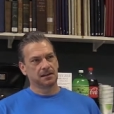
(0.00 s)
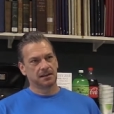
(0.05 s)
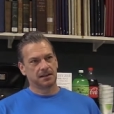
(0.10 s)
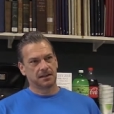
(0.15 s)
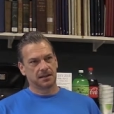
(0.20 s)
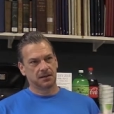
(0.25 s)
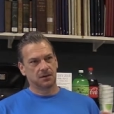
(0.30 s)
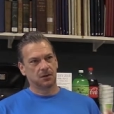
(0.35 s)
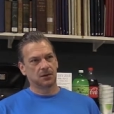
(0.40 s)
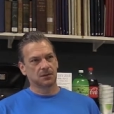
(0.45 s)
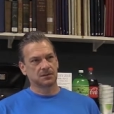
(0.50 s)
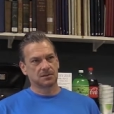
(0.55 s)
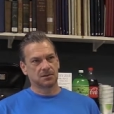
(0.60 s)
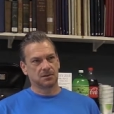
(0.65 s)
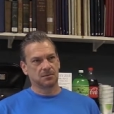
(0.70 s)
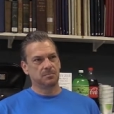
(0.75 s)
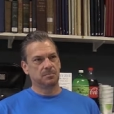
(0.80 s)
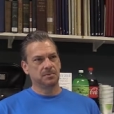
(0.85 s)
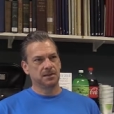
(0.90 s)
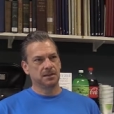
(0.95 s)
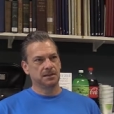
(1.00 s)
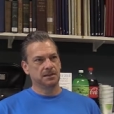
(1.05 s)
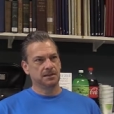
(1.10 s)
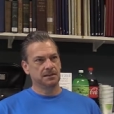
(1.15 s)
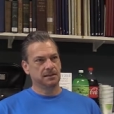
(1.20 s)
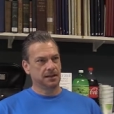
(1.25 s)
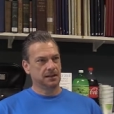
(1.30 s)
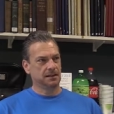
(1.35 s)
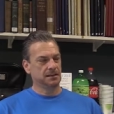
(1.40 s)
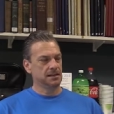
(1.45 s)
can also
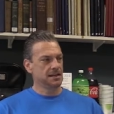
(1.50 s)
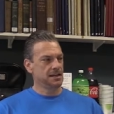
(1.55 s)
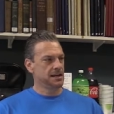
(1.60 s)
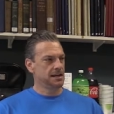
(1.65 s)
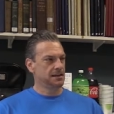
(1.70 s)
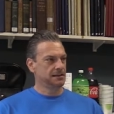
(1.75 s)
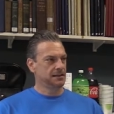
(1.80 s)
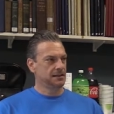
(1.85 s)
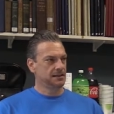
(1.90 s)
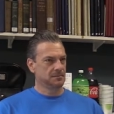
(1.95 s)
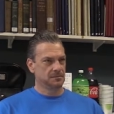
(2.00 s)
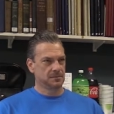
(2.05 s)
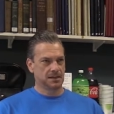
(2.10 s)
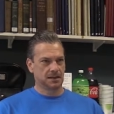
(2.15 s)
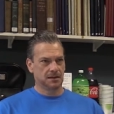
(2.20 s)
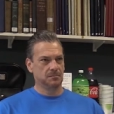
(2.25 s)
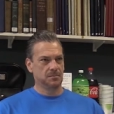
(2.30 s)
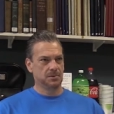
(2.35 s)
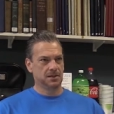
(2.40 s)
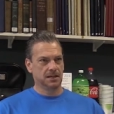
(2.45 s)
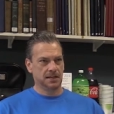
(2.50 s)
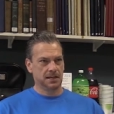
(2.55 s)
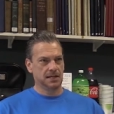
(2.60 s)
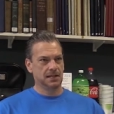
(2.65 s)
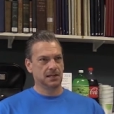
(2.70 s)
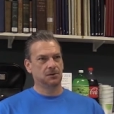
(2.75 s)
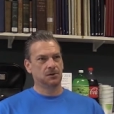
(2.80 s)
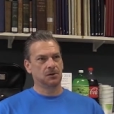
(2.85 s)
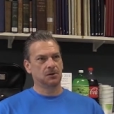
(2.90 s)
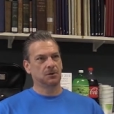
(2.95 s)
be in the end can can be a
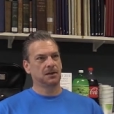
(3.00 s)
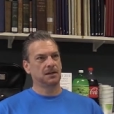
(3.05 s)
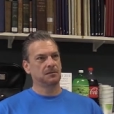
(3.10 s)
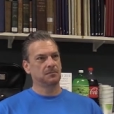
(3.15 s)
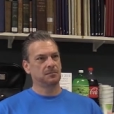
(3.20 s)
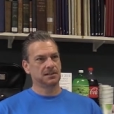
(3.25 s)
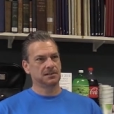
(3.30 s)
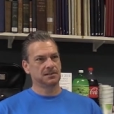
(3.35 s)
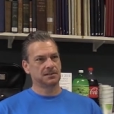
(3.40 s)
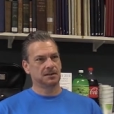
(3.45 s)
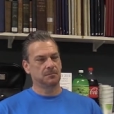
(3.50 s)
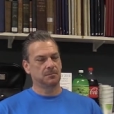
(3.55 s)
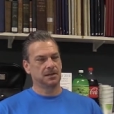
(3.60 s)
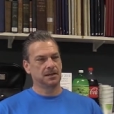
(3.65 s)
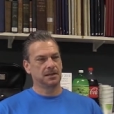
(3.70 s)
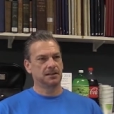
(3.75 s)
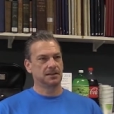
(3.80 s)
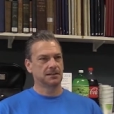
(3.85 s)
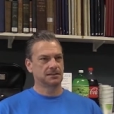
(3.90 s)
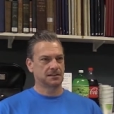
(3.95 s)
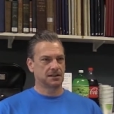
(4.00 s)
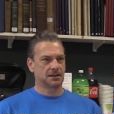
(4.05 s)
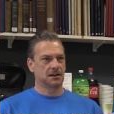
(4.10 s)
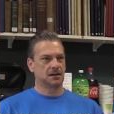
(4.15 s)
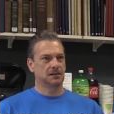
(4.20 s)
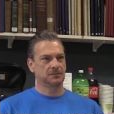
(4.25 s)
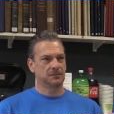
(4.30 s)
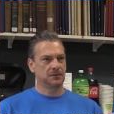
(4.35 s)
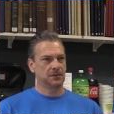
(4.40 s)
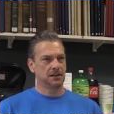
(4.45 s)
hero, can be somebody that's
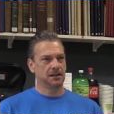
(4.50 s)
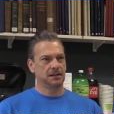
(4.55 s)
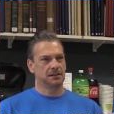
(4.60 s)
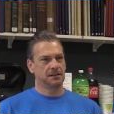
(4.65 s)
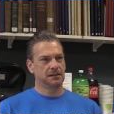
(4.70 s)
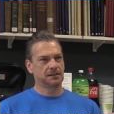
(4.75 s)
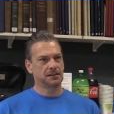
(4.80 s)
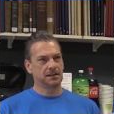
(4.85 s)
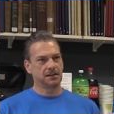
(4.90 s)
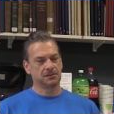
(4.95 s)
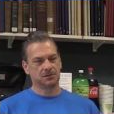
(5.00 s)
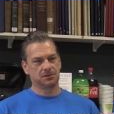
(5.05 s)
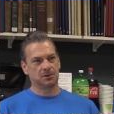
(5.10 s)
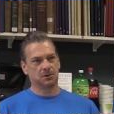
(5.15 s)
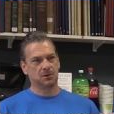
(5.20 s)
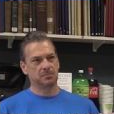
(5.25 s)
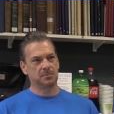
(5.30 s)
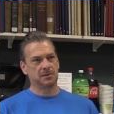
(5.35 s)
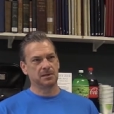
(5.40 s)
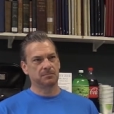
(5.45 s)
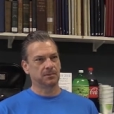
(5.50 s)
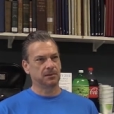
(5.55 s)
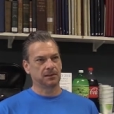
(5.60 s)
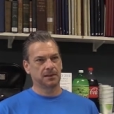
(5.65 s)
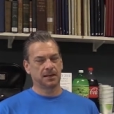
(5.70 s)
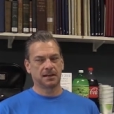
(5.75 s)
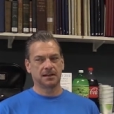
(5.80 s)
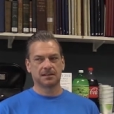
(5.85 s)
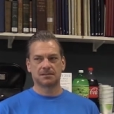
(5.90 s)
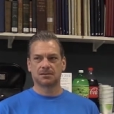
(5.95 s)
confident and can show people
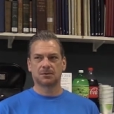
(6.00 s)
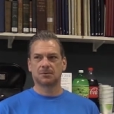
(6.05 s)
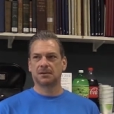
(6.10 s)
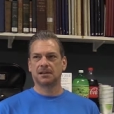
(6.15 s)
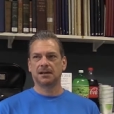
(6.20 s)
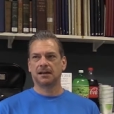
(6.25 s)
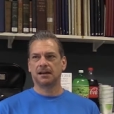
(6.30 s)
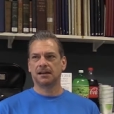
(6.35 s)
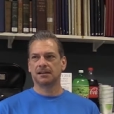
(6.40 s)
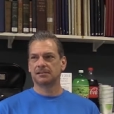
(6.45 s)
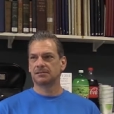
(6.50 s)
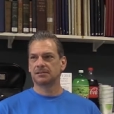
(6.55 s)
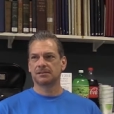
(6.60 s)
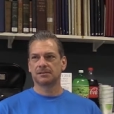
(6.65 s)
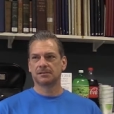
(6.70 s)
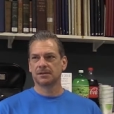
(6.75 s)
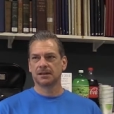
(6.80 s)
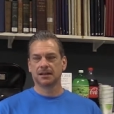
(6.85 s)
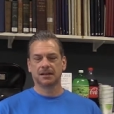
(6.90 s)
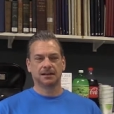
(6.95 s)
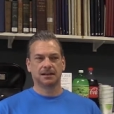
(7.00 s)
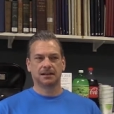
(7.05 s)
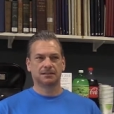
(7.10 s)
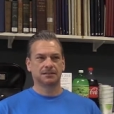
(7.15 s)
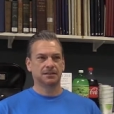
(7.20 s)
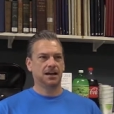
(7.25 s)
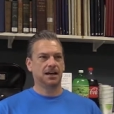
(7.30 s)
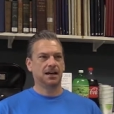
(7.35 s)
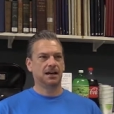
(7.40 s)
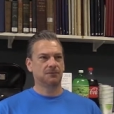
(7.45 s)
that it's okay to
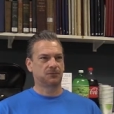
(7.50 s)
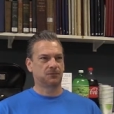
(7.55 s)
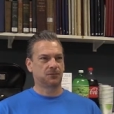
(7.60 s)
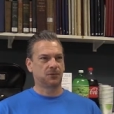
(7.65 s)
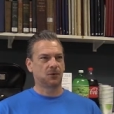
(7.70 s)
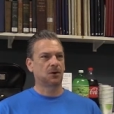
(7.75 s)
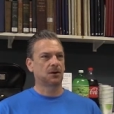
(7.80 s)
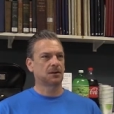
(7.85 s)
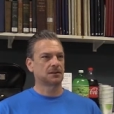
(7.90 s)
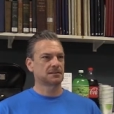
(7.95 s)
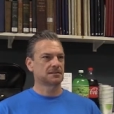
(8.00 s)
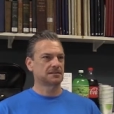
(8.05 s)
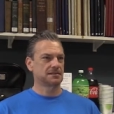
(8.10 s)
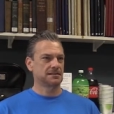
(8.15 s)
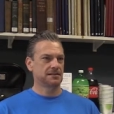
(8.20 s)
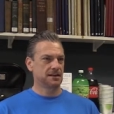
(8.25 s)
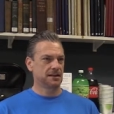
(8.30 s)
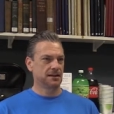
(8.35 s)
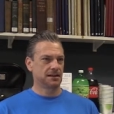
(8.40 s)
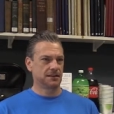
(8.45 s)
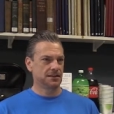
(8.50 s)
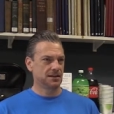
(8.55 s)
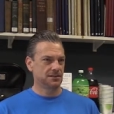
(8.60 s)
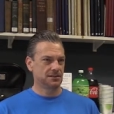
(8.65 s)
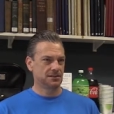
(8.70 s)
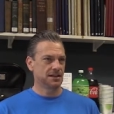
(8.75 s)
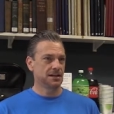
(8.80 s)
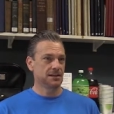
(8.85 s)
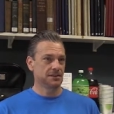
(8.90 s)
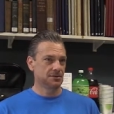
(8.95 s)
to have faults uh,
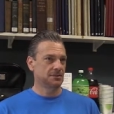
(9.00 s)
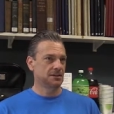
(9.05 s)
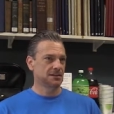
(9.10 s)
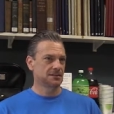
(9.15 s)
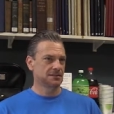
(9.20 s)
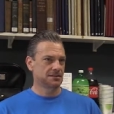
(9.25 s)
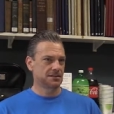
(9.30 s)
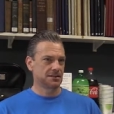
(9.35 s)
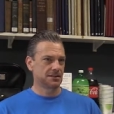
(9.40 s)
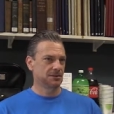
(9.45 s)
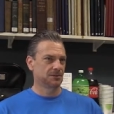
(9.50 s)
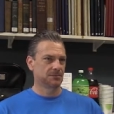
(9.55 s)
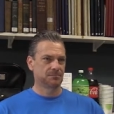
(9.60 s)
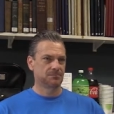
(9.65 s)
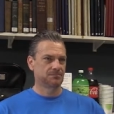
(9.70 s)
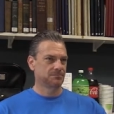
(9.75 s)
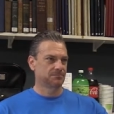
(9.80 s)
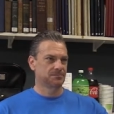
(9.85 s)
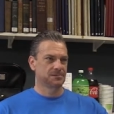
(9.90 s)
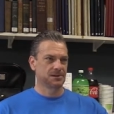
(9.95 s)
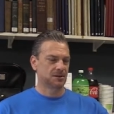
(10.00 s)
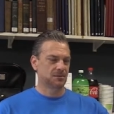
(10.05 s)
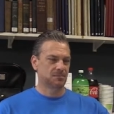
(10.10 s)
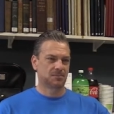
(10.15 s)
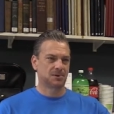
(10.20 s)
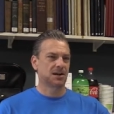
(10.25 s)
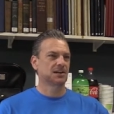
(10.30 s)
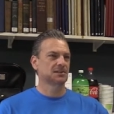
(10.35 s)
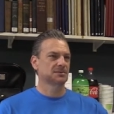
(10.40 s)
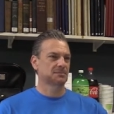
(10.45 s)
that that you can still you know
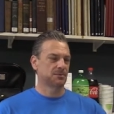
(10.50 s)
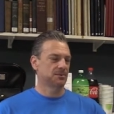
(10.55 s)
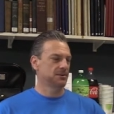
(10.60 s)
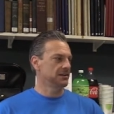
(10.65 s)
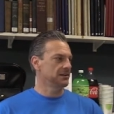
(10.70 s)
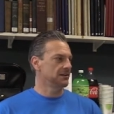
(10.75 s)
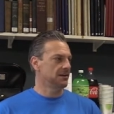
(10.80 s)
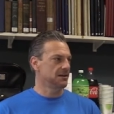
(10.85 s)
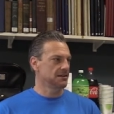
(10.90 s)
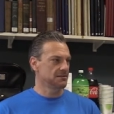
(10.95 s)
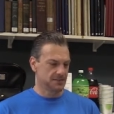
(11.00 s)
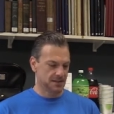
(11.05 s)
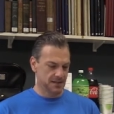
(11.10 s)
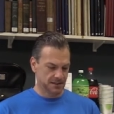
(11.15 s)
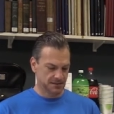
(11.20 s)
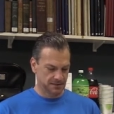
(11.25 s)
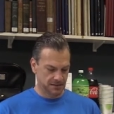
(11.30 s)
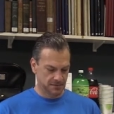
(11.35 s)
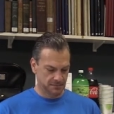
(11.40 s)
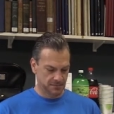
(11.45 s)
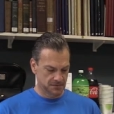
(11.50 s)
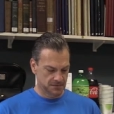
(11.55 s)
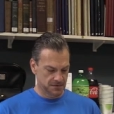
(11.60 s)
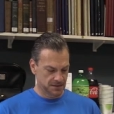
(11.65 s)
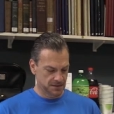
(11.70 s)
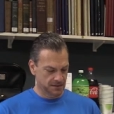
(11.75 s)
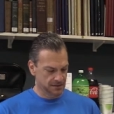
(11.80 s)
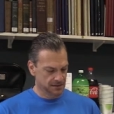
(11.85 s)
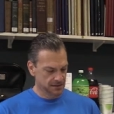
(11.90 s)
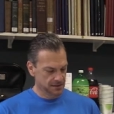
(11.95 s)
prosper in life, that type of
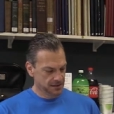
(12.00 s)
thing.